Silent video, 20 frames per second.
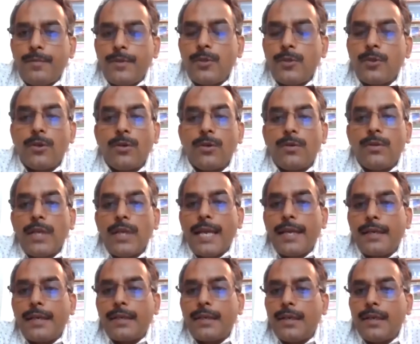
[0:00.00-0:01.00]
You know,
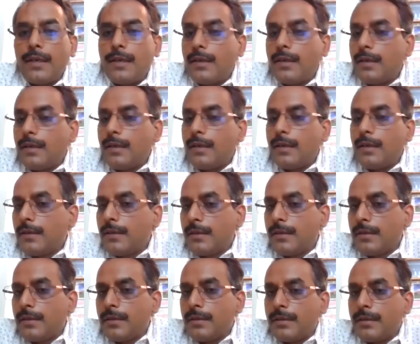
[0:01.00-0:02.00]
like
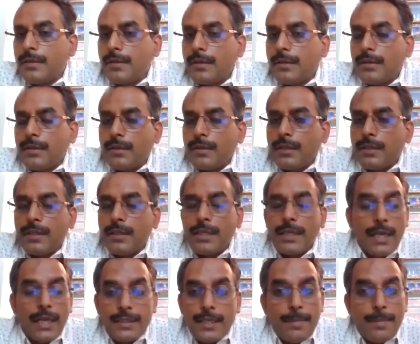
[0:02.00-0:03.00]

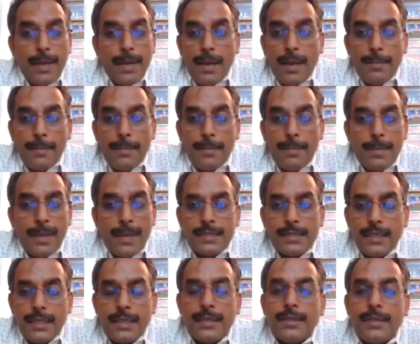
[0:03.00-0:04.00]
Nirati ma'am has said
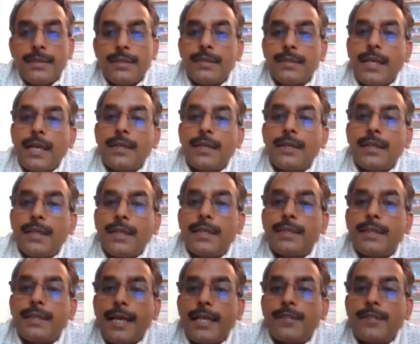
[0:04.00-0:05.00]
that it
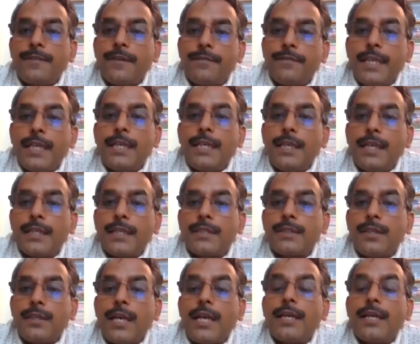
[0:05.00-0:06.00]
takes 15 years
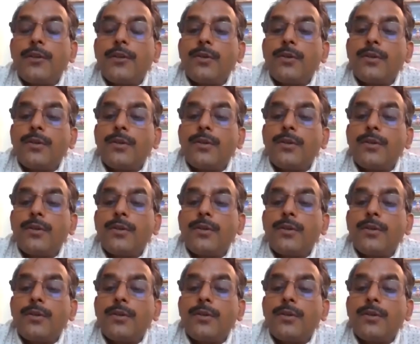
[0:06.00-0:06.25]
and